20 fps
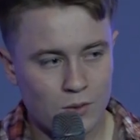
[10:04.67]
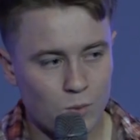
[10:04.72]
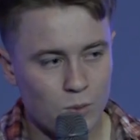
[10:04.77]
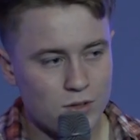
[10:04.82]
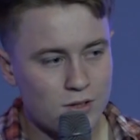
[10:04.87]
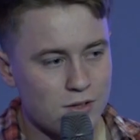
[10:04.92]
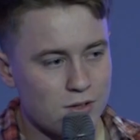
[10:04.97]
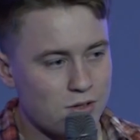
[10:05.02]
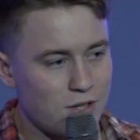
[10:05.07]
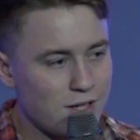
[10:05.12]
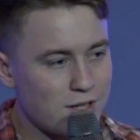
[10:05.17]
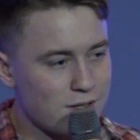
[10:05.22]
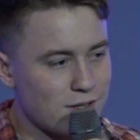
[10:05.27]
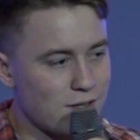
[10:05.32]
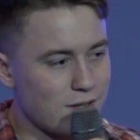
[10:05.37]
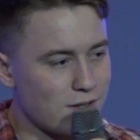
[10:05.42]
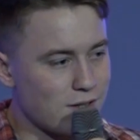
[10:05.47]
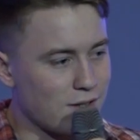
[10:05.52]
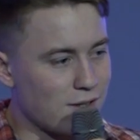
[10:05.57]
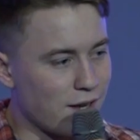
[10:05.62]
Wasn't
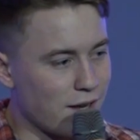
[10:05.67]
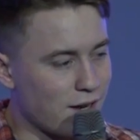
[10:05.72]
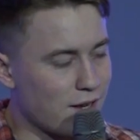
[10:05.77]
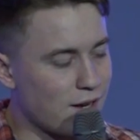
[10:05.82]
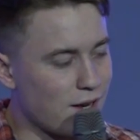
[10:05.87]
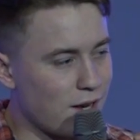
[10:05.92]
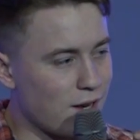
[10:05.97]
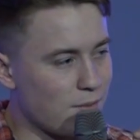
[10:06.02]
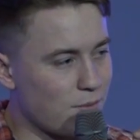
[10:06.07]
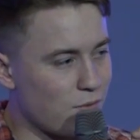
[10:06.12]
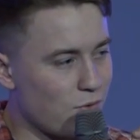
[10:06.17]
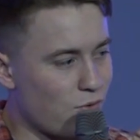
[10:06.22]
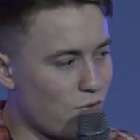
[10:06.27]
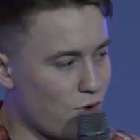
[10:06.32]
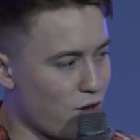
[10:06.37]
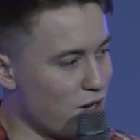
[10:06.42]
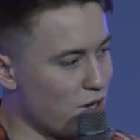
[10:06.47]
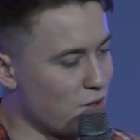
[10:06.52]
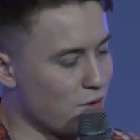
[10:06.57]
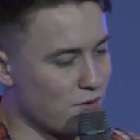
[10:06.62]
Jesus' nickname
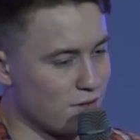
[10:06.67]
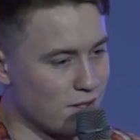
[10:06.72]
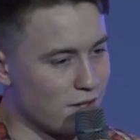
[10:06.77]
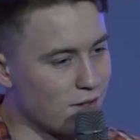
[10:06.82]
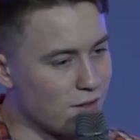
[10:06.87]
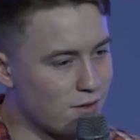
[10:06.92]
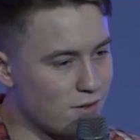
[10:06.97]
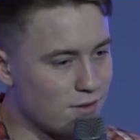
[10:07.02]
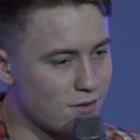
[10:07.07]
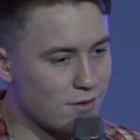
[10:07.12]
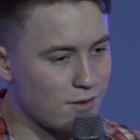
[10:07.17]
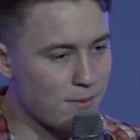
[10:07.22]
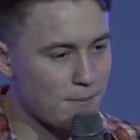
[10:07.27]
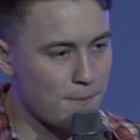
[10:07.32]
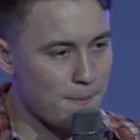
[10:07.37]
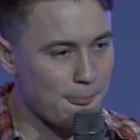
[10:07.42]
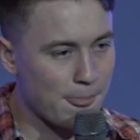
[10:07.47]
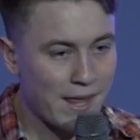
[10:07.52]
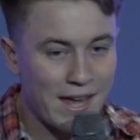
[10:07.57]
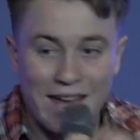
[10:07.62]
friend of sinners?
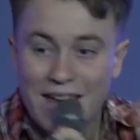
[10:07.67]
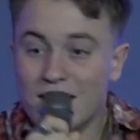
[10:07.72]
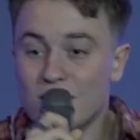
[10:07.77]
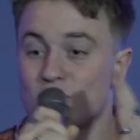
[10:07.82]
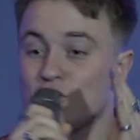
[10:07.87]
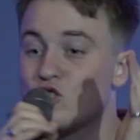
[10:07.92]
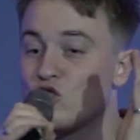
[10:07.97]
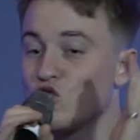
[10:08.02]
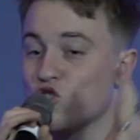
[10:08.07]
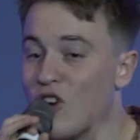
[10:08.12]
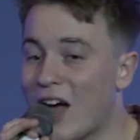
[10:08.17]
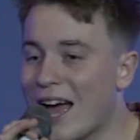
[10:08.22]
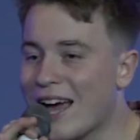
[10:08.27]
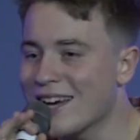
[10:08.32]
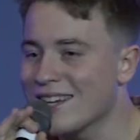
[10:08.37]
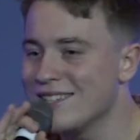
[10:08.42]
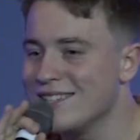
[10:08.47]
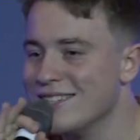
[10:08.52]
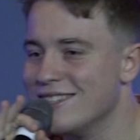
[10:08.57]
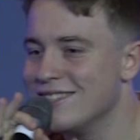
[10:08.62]
He
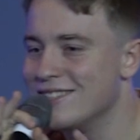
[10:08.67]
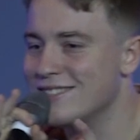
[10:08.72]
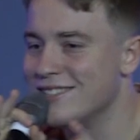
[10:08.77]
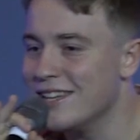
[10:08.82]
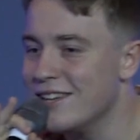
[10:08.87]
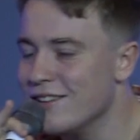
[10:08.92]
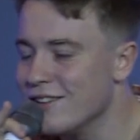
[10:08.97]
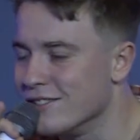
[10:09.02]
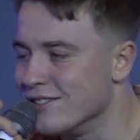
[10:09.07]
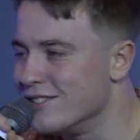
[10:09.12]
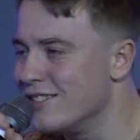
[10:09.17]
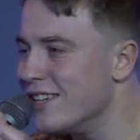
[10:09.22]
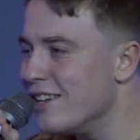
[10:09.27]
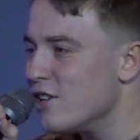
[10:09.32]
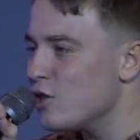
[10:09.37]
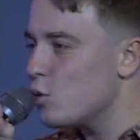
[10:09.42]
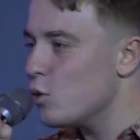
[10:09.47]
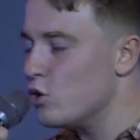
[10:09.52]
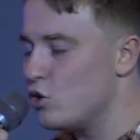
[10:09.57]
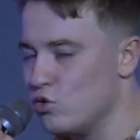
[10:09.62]
attracted sinners.
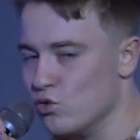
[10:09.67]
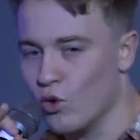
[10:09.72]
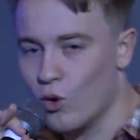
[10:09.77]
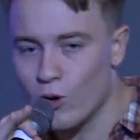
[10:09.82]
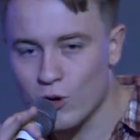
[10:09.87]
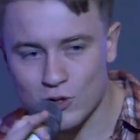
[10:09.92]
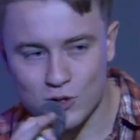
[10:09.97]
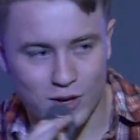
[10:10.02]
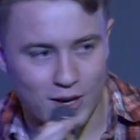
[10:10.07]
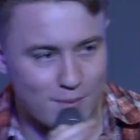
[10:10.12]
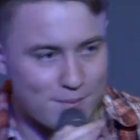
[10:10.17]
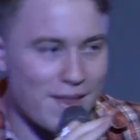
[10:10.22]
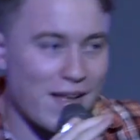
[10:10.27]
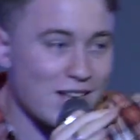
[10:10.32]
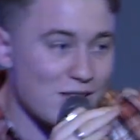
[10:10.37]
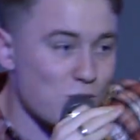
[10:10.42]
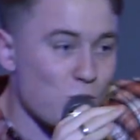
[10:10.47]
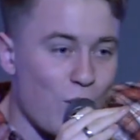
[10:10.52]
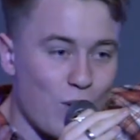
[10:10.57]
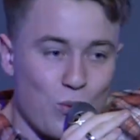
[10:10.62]
Sinners were drawn to him.
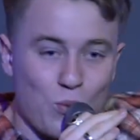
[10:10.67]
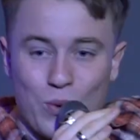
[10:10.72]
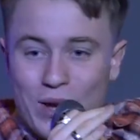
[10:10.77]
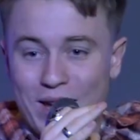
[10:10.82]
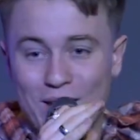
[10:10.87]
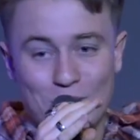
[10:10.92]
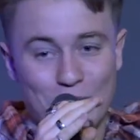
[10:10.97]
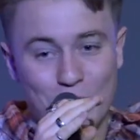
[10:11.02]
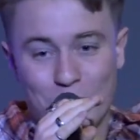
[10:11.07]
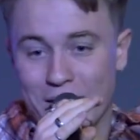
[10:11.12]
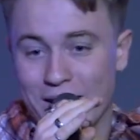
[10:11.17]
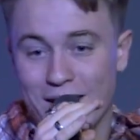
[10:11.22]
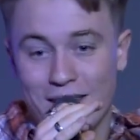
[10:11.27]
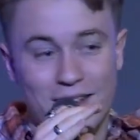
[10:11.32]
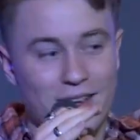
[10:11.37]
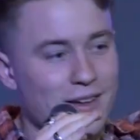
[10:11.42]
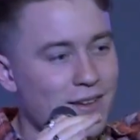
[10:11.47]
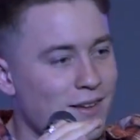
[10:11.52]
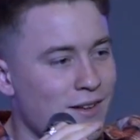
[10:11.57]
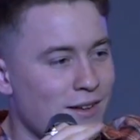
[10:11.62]
That's why we're all
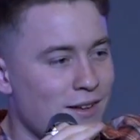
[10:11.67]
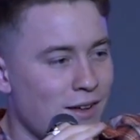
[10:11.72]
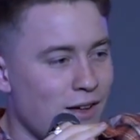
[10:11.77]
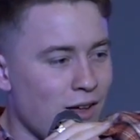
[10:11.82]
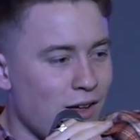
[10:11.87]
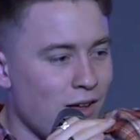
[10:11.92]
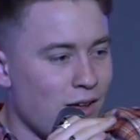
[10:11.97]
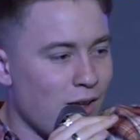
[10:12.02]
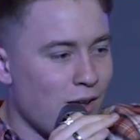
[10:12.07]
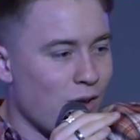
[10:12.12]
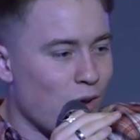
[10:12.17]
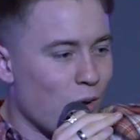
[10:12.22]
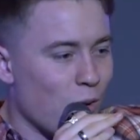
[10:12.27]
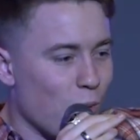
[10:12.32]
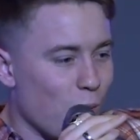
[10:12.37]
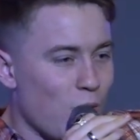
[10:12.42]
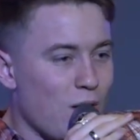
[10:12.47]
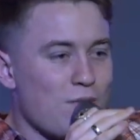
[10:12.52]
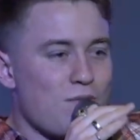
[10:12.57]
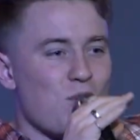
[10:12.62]
here.
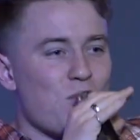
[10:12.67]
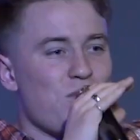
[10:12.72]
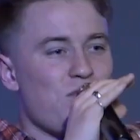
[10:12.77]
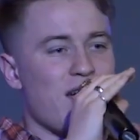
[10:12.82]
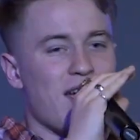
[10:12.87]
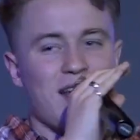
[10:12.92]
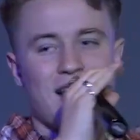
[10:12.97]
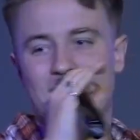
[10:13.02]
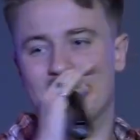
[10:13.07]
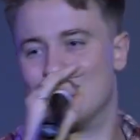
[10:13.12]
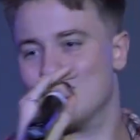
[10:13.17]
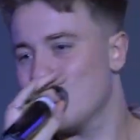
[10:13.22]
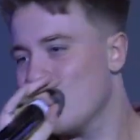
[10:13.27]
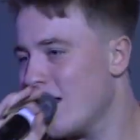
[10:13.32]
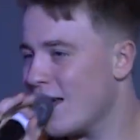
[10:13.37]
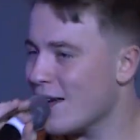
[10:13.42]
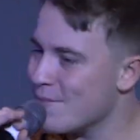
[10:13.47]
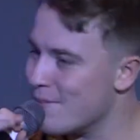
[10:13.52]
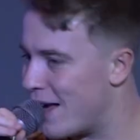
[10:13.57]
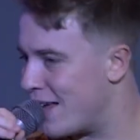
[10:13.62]
We've all realized
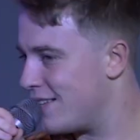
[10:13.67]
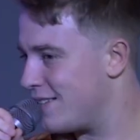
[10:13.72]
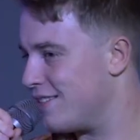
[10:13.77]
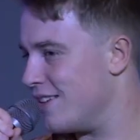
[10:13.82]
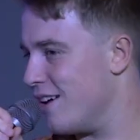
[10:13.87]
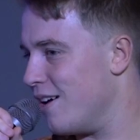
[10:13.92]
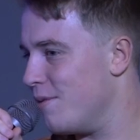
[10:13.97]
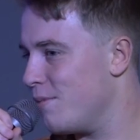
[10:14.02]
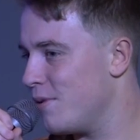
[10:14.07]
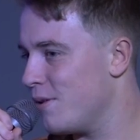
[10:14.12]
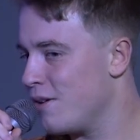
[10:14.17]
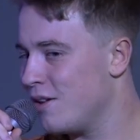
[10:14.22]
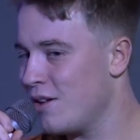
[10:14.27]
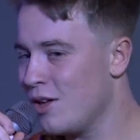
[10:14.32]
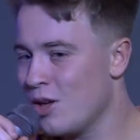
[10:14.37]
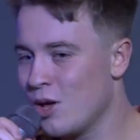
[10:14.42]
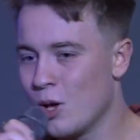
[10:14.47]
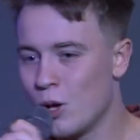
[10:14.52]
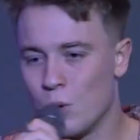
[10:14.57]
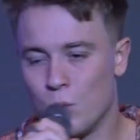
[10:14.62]
we're messed up.
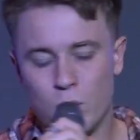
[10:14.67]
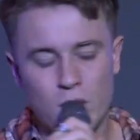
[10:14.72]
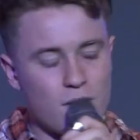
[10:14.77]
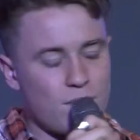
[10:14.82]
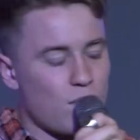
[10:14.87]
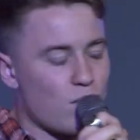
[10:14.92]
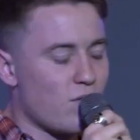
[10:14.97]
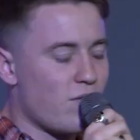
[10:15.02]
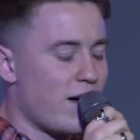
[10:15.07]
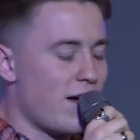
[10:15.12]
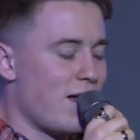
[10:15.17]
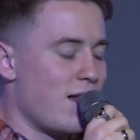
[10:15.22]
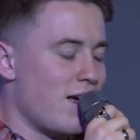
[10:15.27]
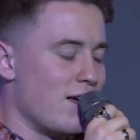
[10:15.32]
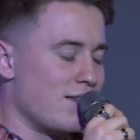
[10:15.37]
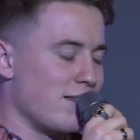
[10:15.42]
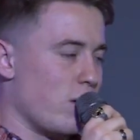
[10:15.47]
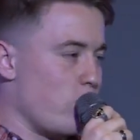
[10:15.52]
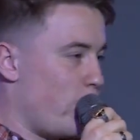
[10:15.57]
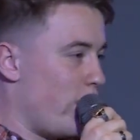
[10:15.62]
We've all
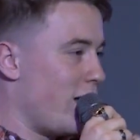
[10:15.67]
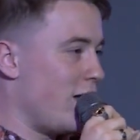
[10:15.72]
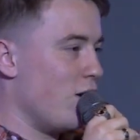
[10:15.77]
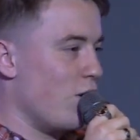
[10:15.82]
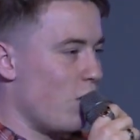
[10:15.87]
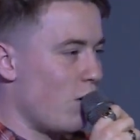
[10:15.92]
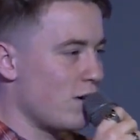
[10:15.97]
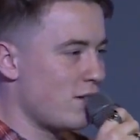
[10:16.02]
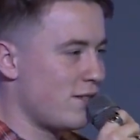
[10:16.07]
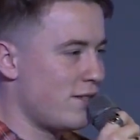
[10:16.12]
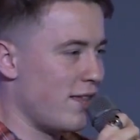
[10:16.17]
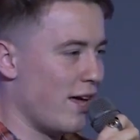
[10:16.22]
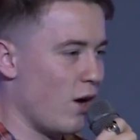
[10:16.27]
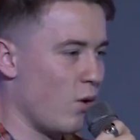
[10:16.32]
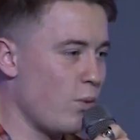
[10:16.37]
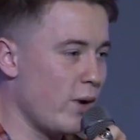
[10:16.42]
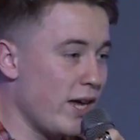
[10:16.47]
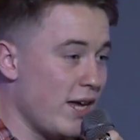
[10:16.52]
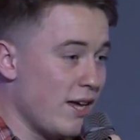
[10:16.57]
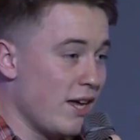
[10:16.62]
realized that we're lost,
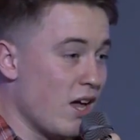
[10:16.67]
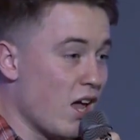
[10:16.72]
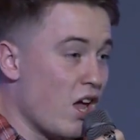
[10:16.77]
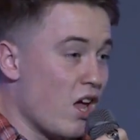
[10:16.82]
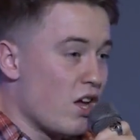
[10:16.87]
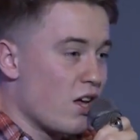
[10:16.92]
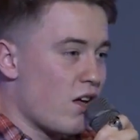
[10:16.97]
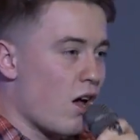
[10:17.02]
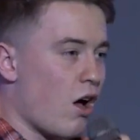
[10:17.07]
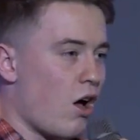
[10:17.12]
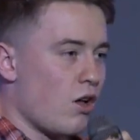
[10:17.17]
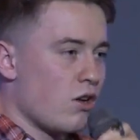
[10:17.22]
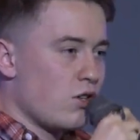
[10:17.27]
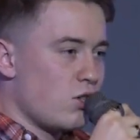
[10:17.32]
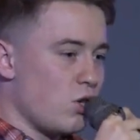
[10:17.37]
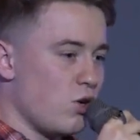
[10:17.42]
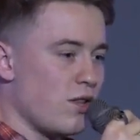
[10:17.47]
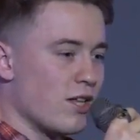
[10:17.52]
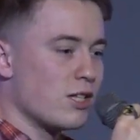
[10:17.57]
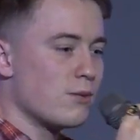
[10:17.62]
that we can't
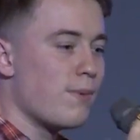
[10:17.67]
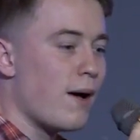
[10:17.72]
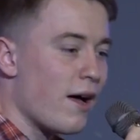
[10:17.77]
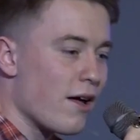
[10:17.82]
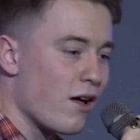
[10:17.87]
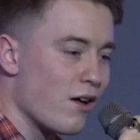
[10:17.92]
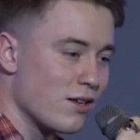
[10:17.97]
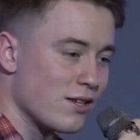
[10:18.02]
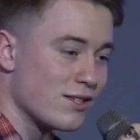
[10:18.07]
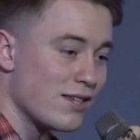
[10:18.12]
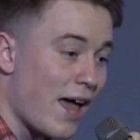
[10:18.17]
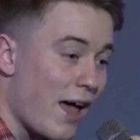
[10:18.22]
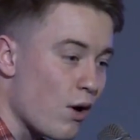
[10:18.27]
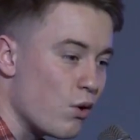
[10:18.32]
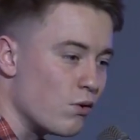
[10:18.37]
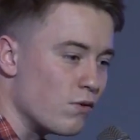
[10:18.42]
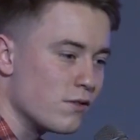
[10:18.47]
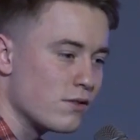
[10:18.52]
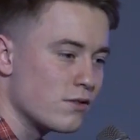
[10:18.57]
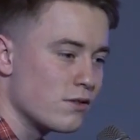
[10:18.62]
do this by
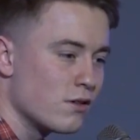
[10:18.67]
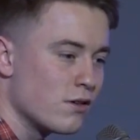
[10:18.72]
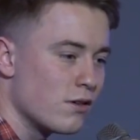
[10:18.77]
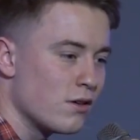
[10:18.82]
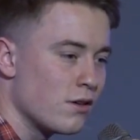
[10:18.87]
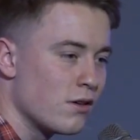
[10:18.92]
ourselves.